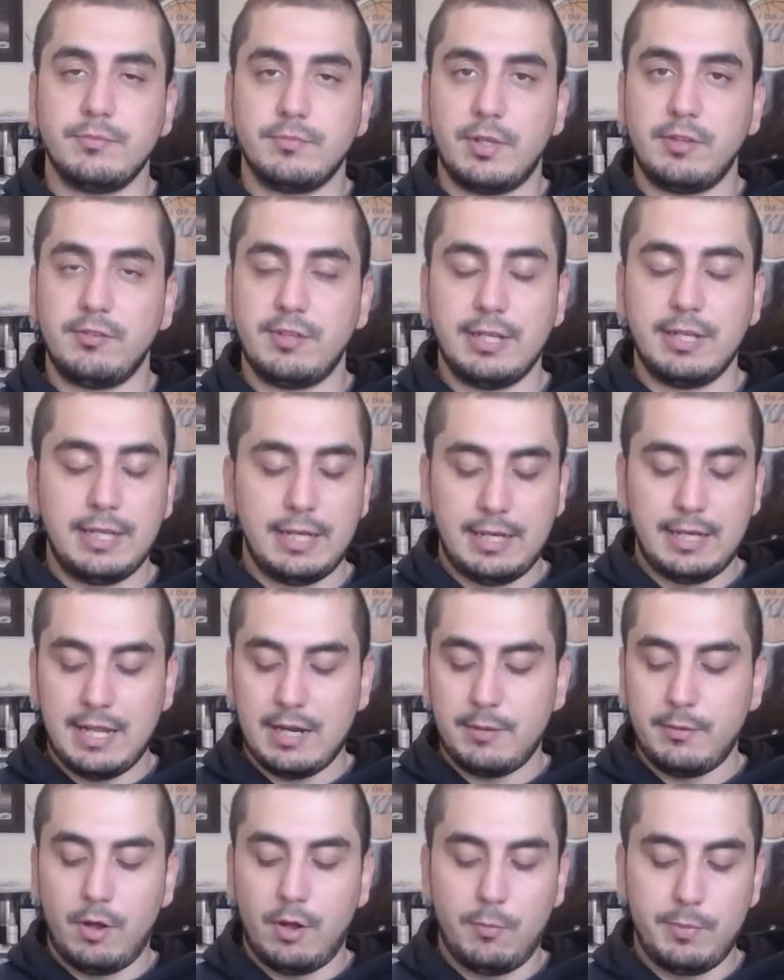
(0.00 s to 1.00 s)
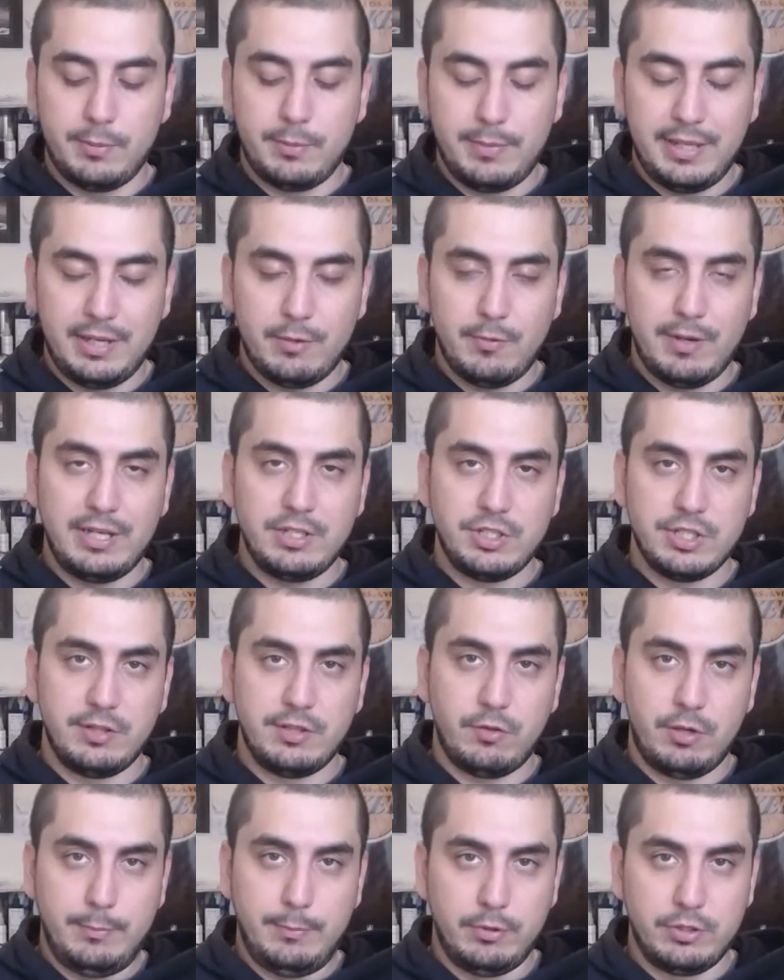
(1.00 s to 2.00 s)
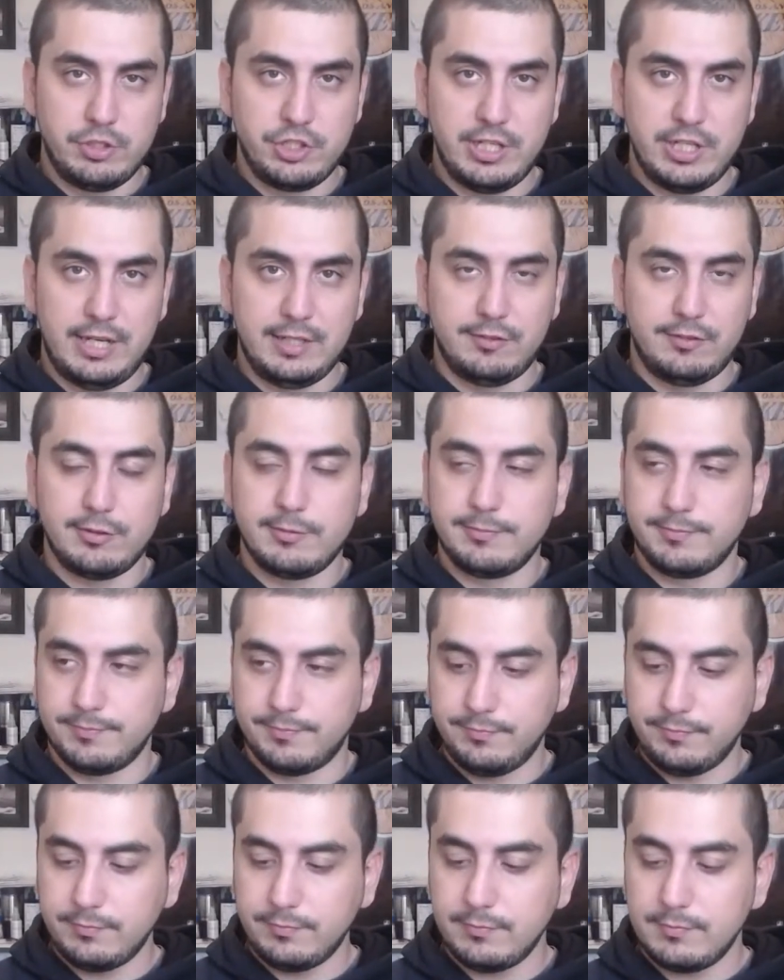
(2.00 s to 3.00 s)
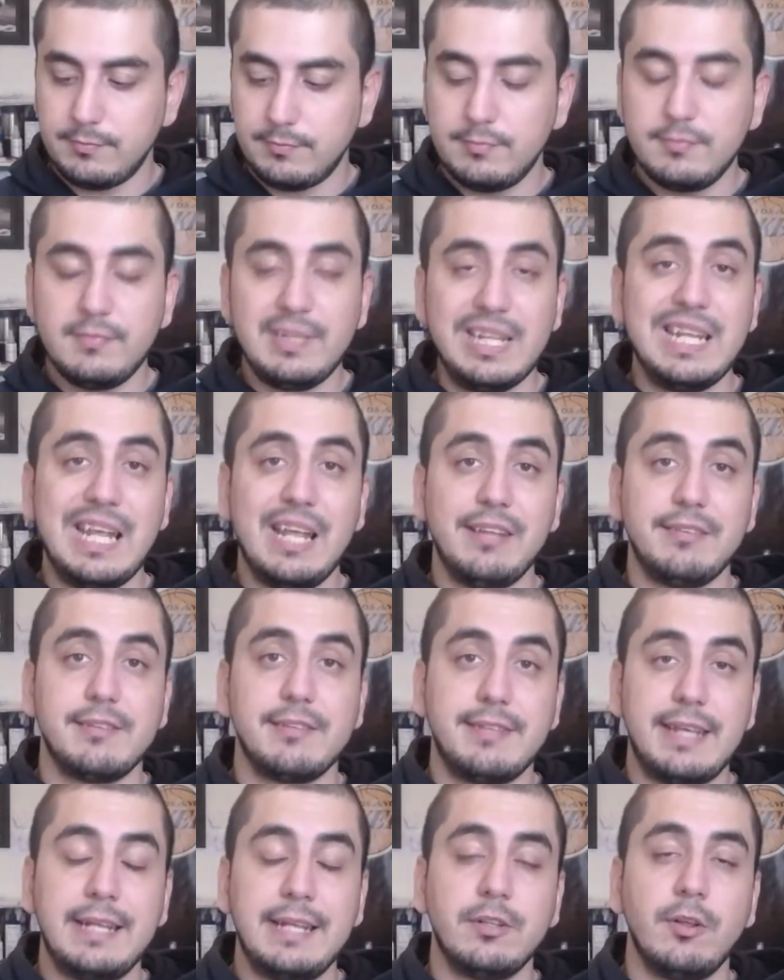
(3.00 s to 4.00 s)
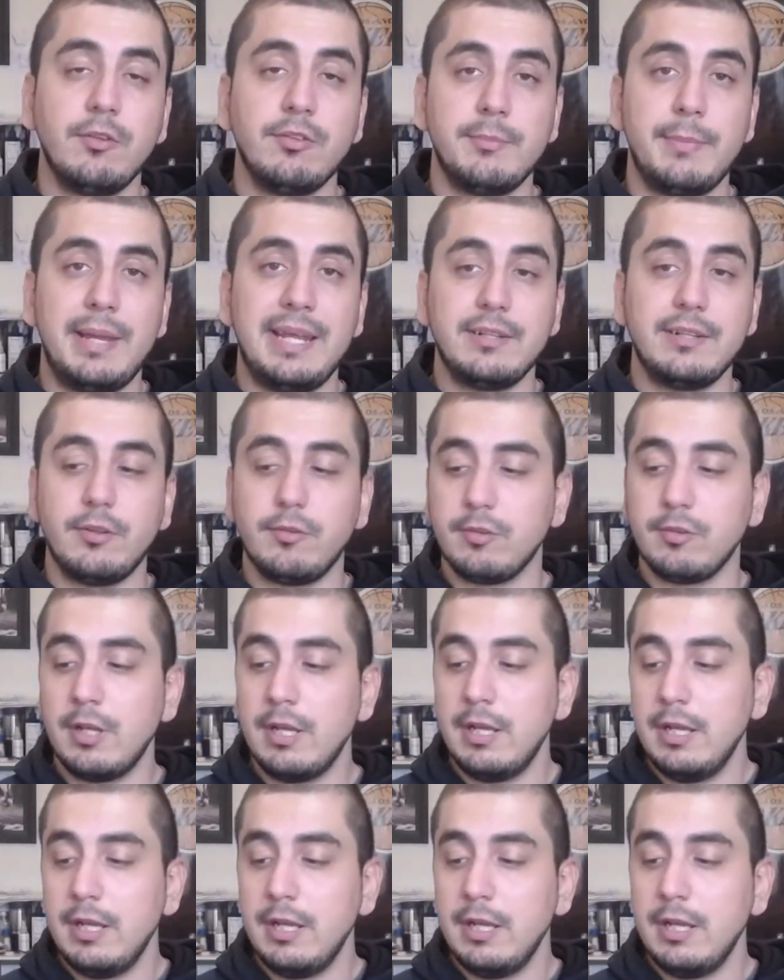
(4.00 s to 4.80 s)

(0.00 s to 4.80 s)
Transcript: He's going to get a lot of open mid-range and three-point shots. He has to take those and make those.